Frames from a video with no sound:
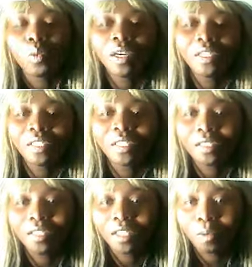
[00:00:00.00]
Why the
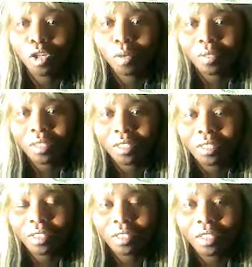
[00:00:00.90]
38 become the
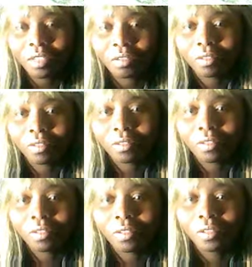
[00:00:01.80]
39?
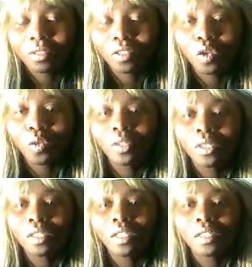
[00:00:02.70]
The only
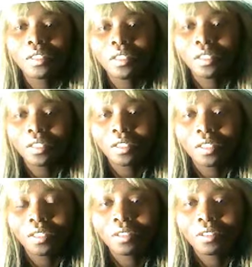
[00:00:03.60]
thing it's
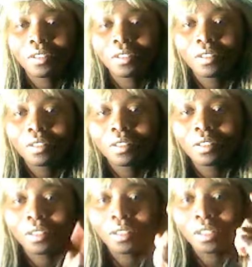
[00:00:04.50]
easy.
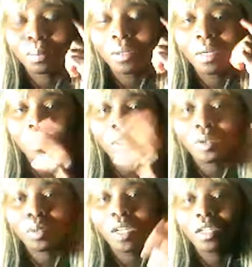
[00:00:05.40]
This brain is
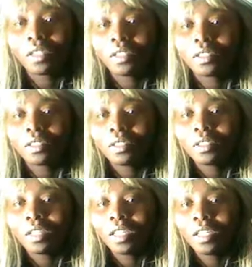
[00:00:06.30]
awake
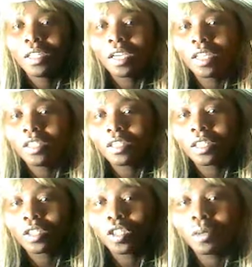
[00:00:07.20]
any age
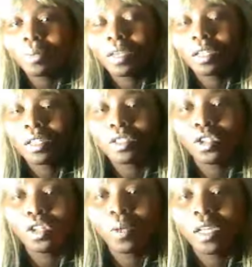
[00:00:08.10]
that come in is
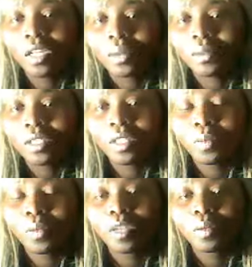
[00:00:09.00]
gonna wake up. It's gonna
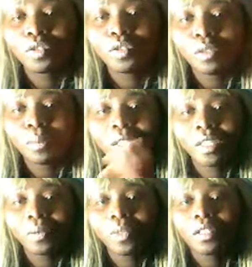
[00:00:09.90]
wake up. Throw the
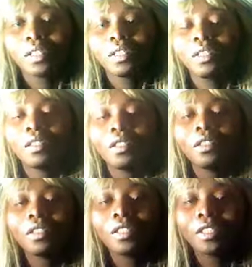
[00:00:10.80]
body away.
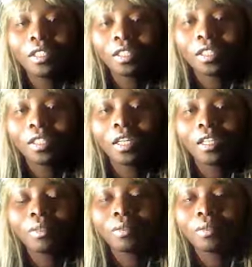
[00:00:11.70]
The
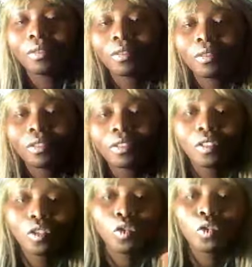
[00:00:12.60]
39
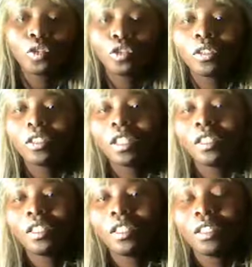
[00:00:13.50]
goes to the
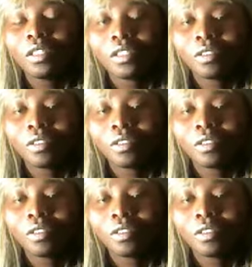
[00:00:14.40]
38.